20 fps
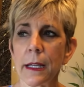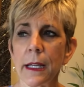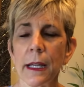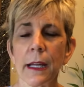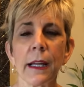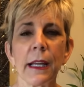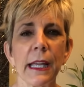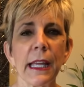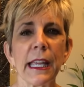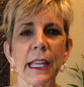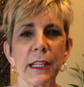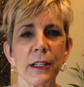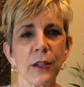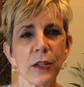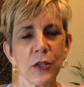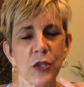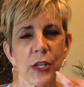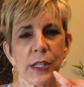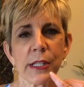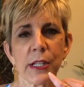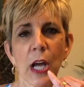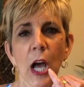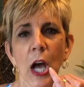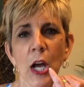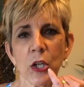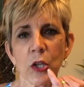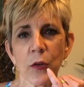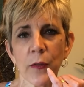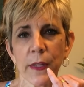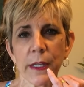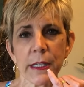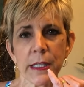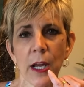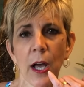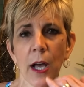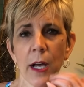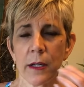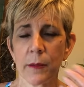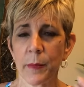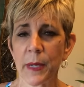it just under the
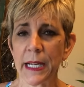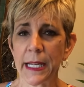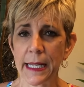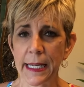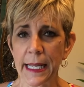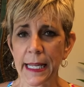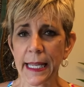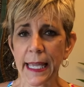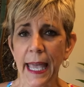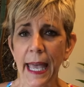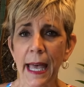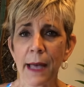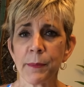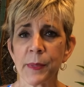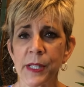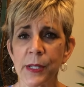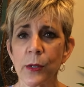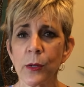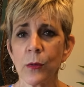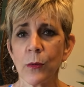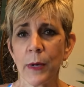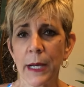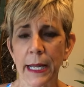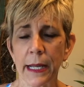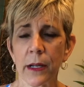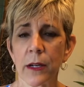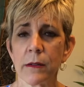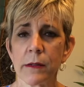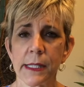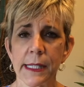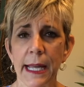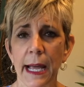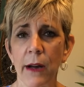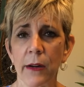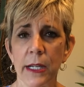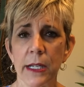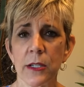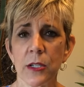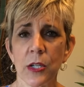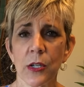tongue. But in a capsule, when it goes
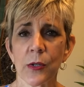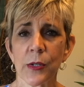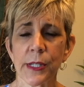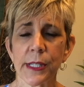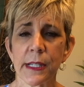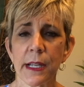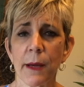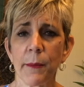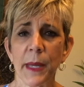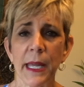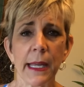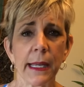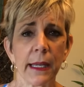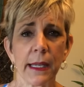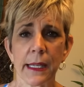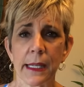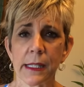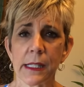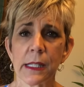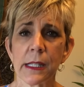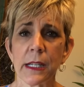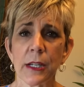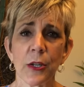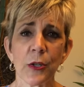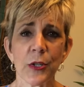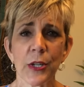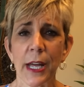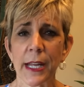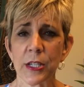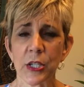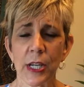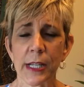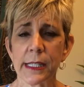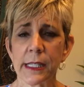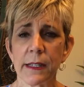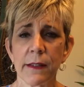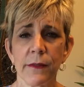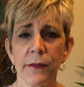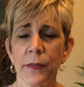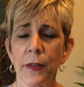down into your stomach, it gets in your
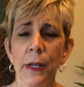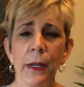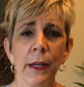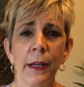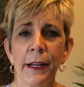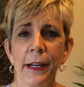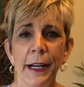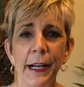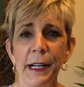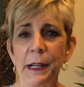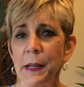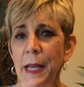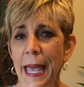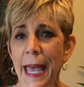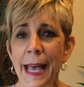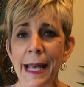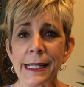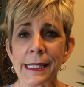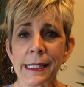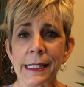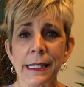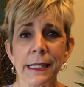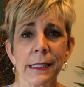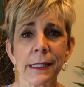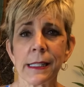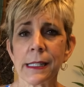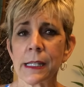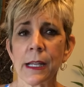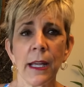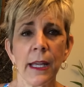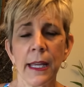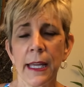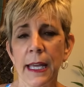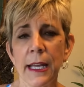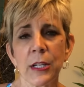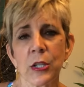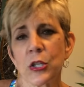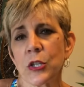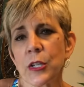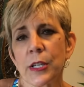digestive acids.
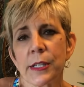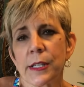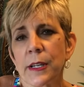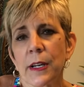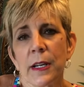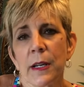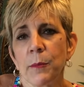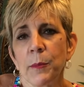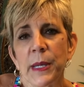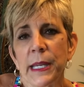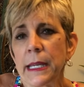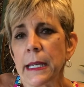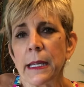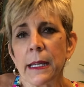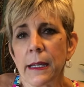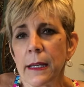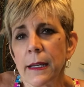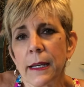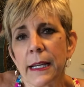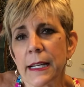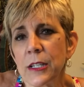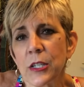It's just going to be